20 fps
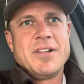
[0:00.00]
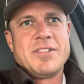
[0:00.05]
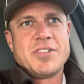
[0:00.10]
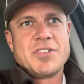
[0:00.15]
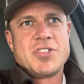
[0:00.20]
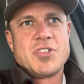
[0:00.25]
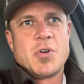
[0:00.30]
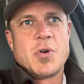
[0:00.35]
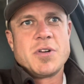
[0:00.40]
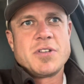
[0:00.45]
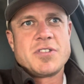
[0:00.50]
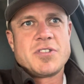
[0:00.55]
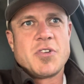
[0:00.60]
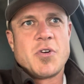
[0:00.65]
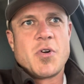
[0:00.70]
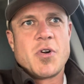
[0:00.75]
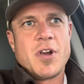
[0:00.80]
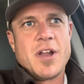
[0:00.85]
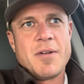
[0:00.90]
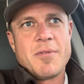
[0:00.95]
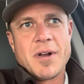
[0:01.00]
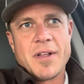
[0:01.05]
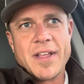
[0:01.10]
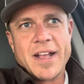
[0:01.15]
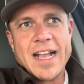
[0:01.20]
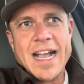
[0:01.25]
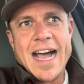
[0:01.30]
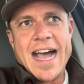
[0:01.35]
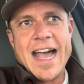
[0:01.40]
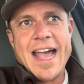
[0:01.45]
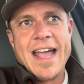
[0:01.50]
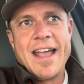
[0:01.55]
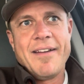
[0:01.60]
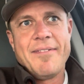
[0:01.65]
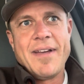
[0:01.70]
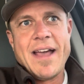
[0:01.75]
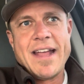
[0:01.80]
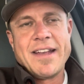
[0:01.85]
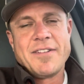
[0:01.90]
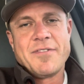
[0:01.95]
it's a short story where the guy
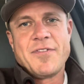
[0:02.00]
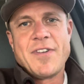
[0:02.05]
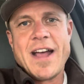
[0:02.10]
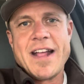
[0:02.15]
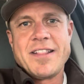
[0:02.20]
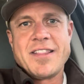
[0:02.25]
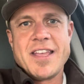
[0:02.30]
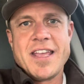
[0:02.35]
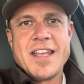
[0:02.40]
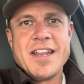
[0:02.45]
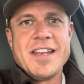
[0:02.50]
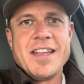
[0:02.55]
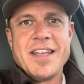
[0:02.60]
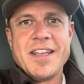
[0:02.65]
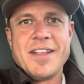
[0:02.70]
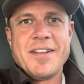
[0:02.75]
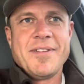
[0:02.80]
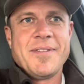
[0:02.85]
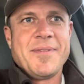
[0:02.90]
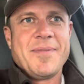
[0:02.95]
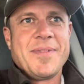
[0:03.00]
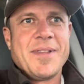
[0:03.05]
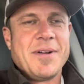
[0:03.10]
had to fight the Indian.